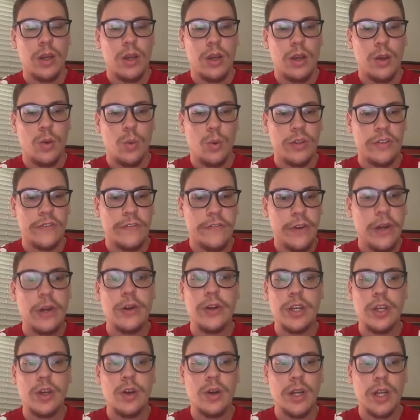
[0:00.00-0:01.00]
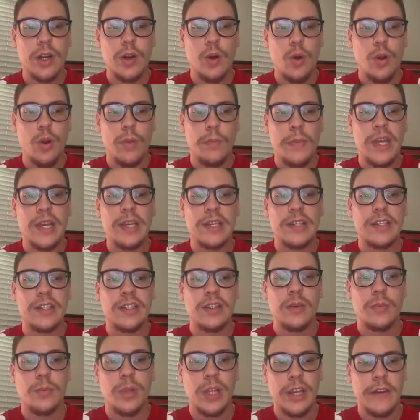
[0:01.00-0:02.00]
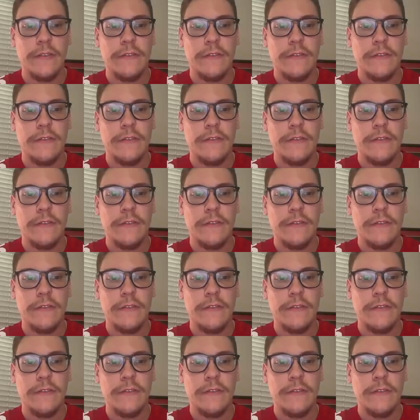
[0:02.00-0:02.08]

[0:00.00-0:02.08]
was very good at Ole Miss, played